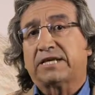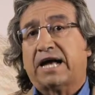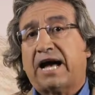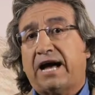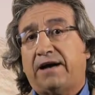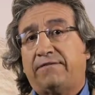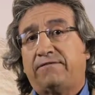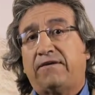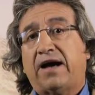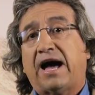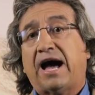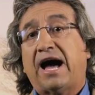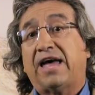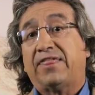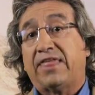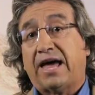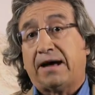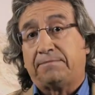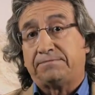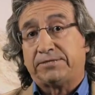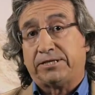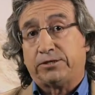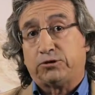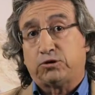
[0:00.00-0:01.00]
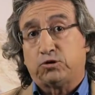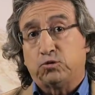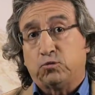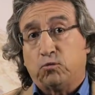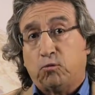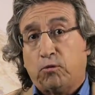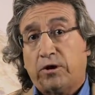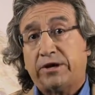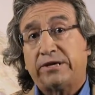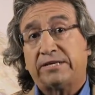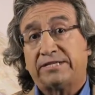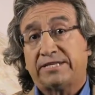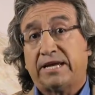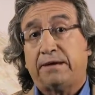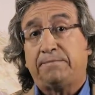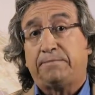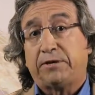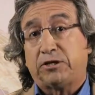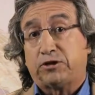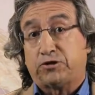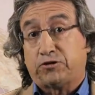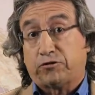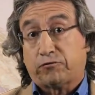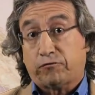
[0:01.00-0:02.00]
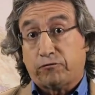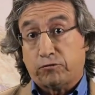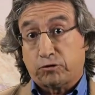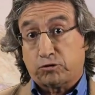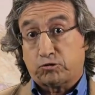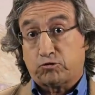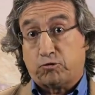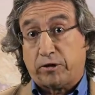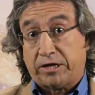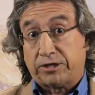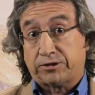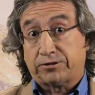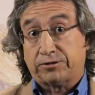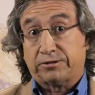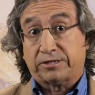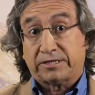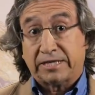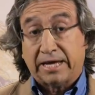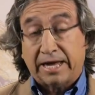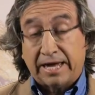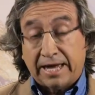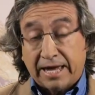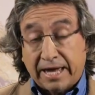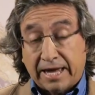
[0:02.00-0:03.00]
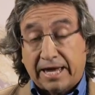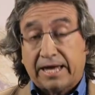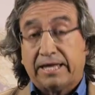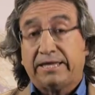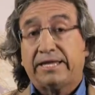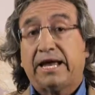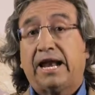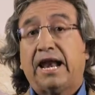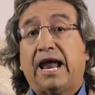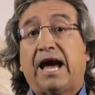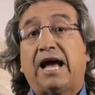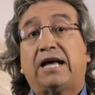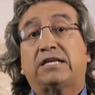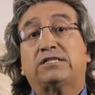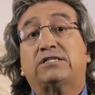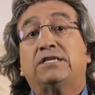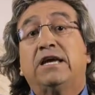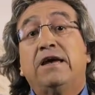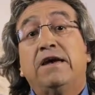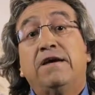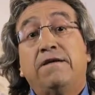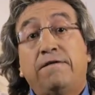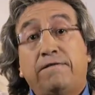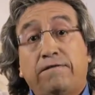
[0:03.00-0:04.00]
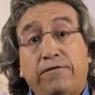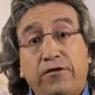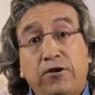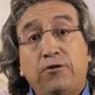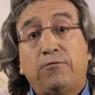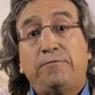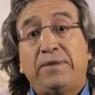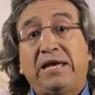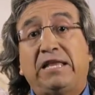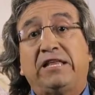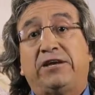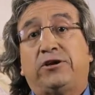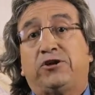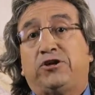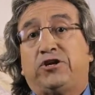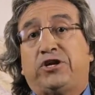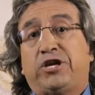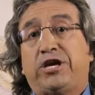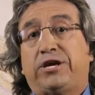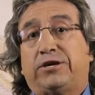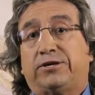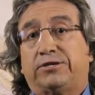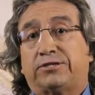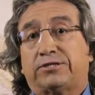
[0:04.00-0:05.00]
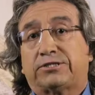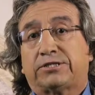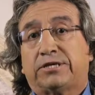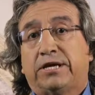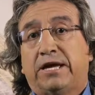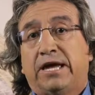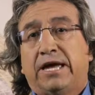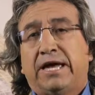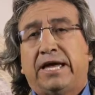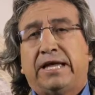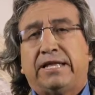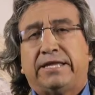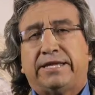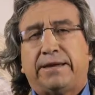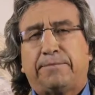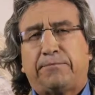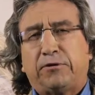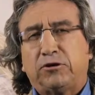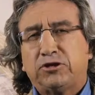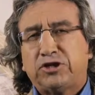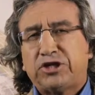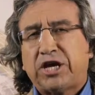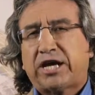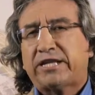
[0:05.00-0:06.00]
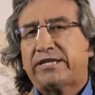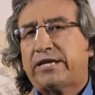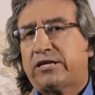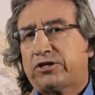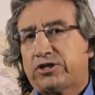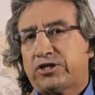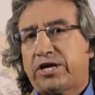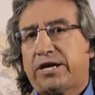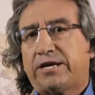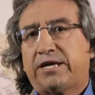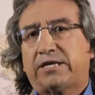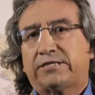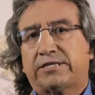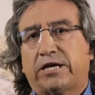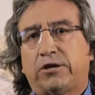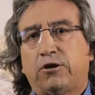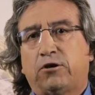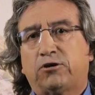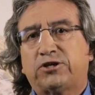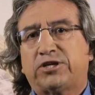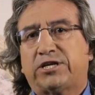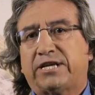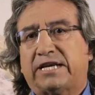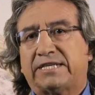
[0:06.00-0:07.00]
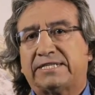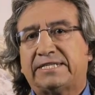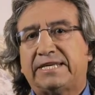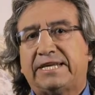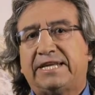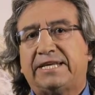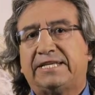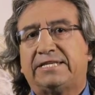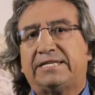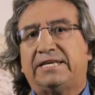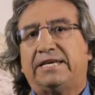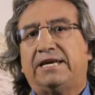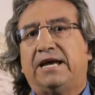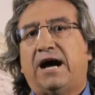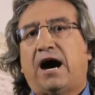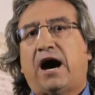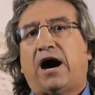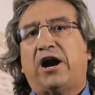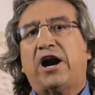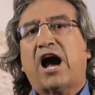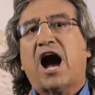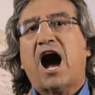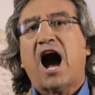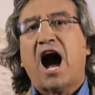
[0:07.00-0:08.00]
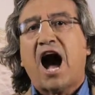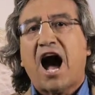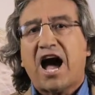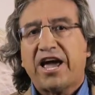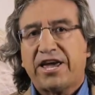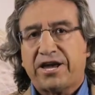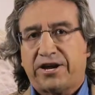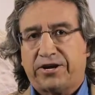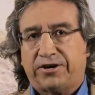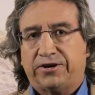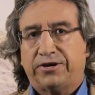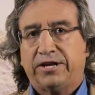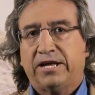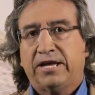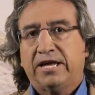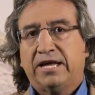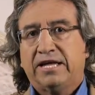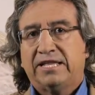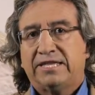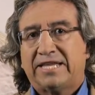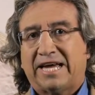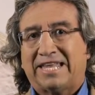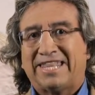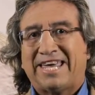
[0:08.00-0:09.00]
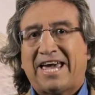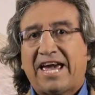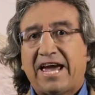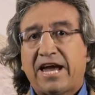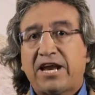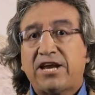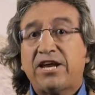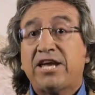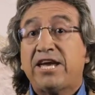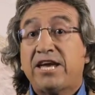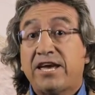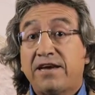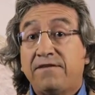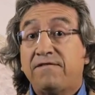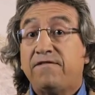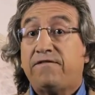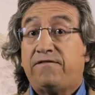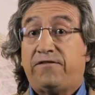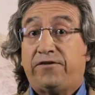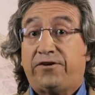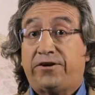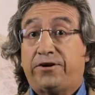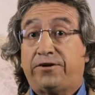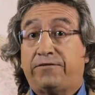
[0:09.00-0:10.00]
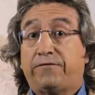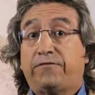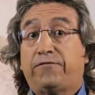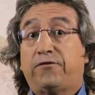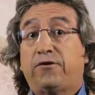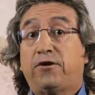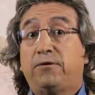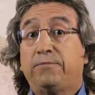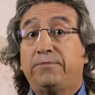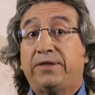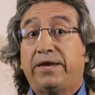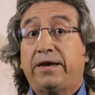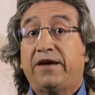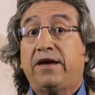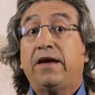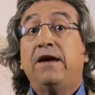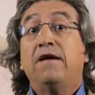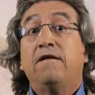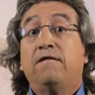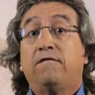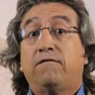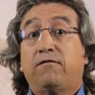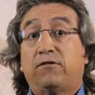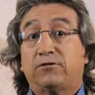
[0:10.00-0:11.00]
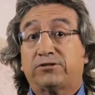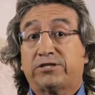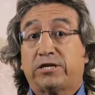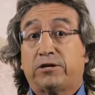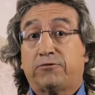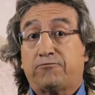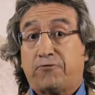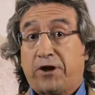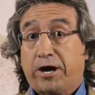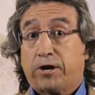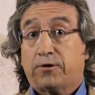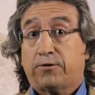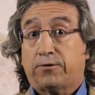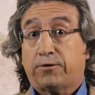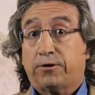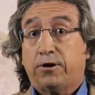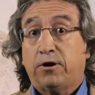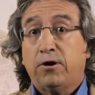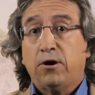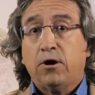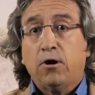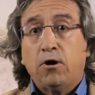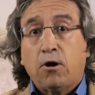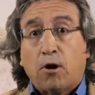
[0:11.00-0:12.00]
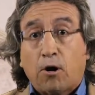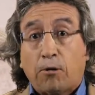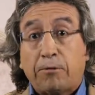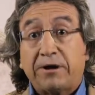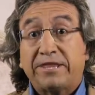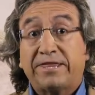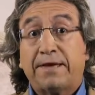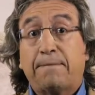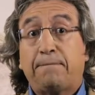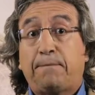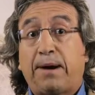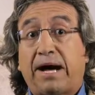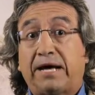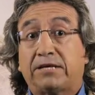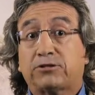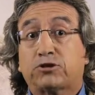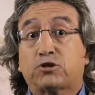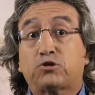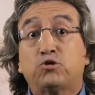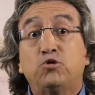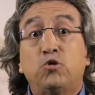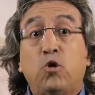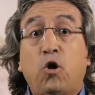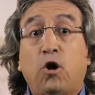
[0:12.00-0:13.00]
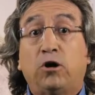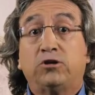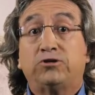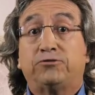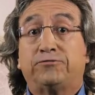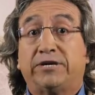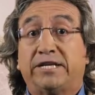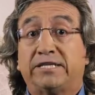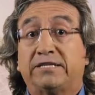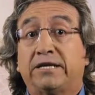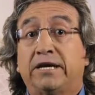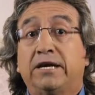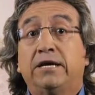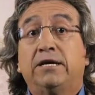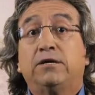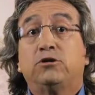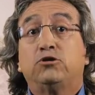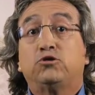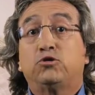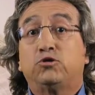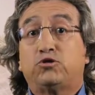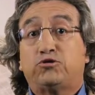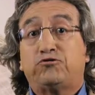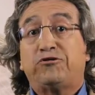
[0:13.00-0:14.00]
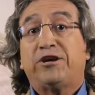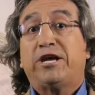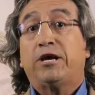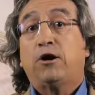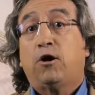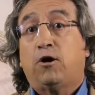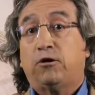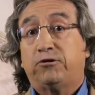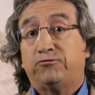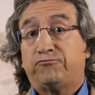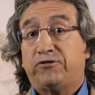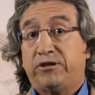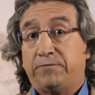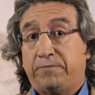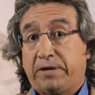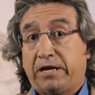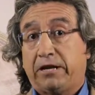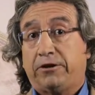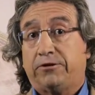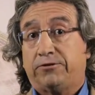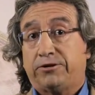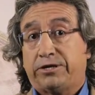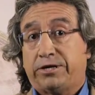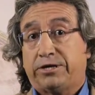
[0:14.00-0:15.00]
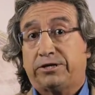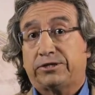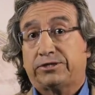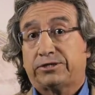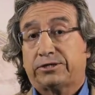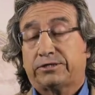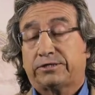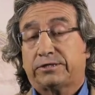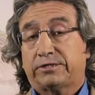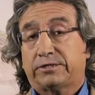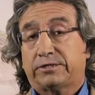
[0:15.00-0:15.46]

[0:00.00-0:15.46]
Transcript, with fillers: have adapted to water temperature fluctuations in the last few million years, the projected changes in ocean acidity are higher than any inferred from the fossil record over the past 200 to 300 million years.